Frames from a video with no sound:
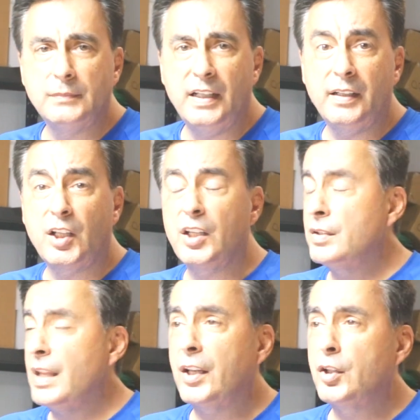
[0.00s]
And
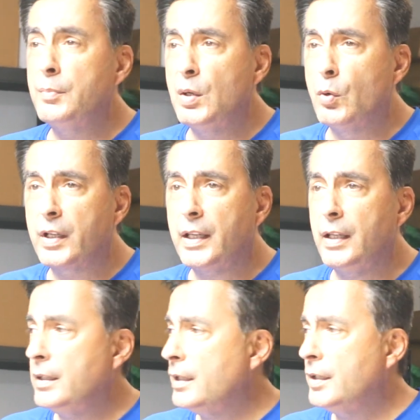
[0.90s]
I could be
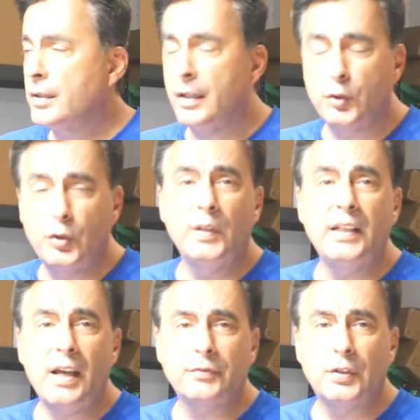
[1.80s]
working here at 2 in
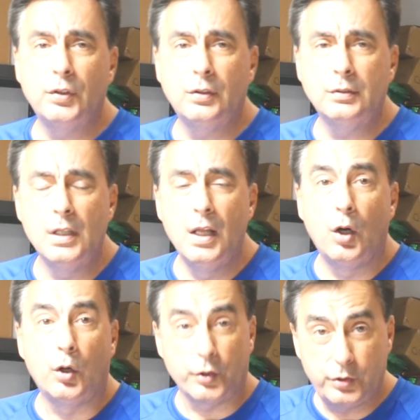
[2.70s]
the afternoon
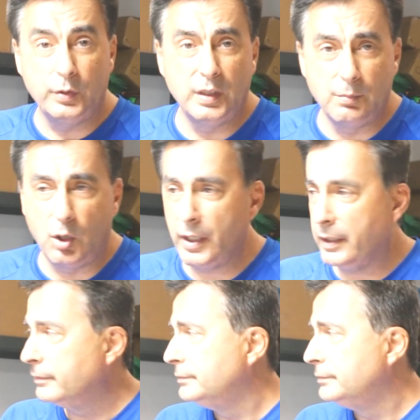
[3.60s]
or 2 in the morning.